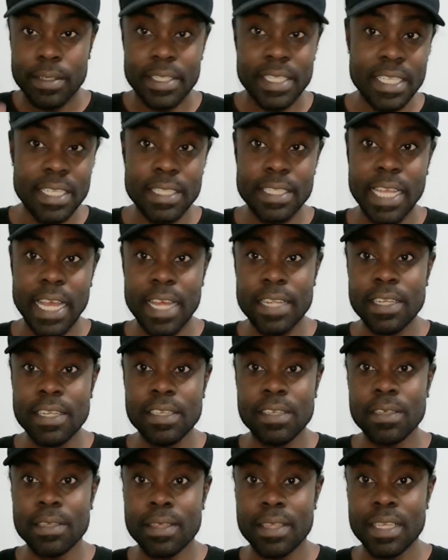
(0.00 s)
These are the
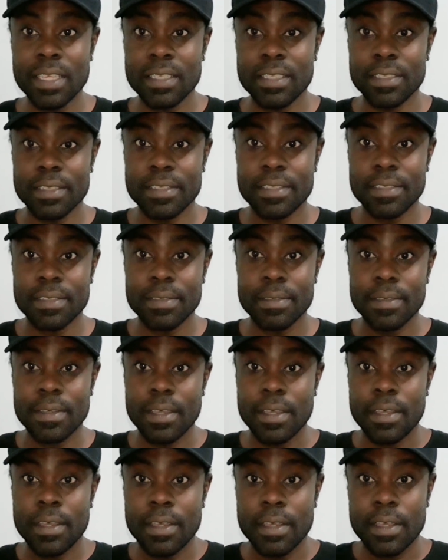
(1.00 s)
little things.
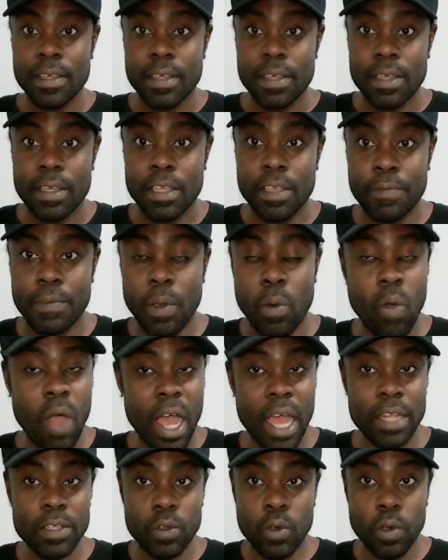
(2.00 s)
If you
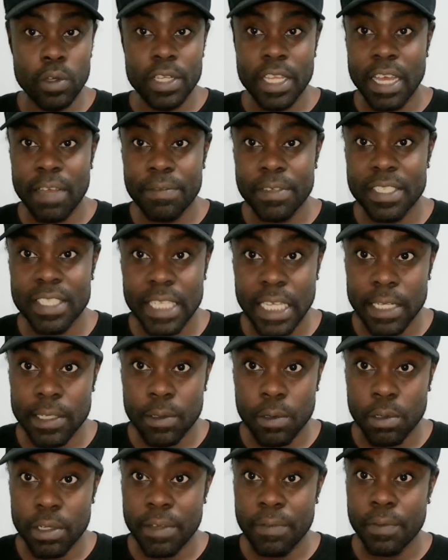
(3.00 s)
want good, you have to
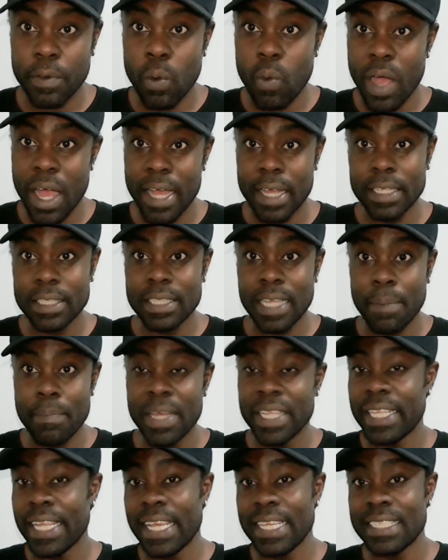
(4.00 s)
set good. If you want a
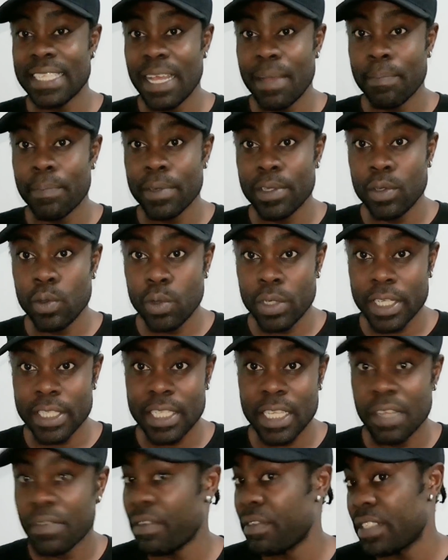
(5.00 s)
better example, you
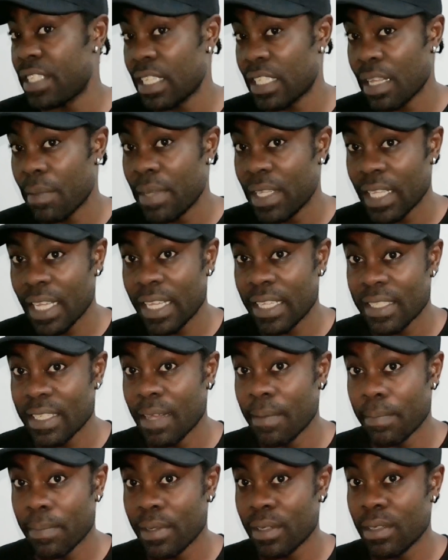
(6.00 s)
yourself have to set a better
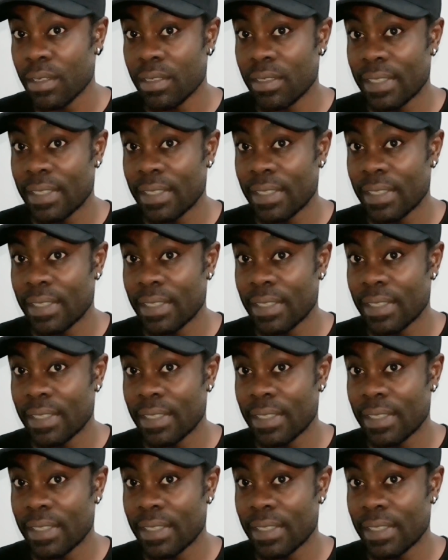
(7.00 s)
example.